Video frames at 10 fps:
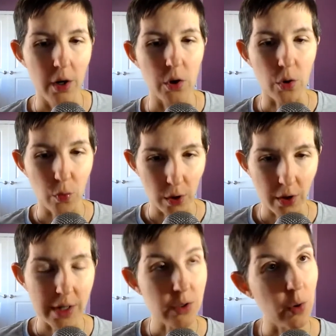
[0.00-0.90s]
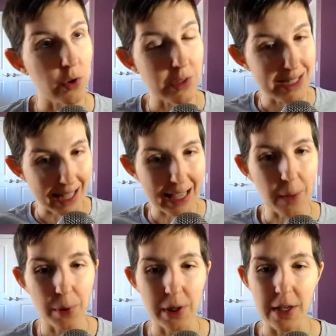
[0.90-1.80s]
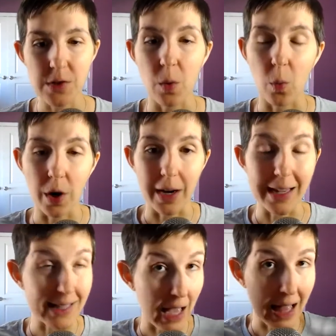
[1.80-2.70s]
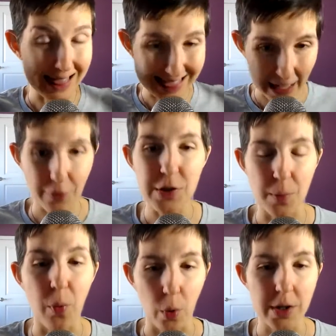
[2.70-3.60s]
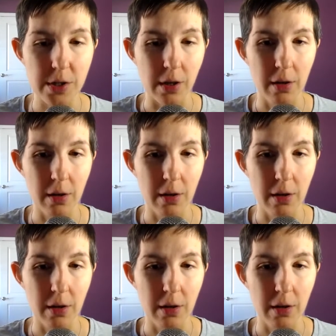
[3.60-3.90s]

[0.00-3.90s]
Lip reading: Your career is going to stay in a place where it's on life support,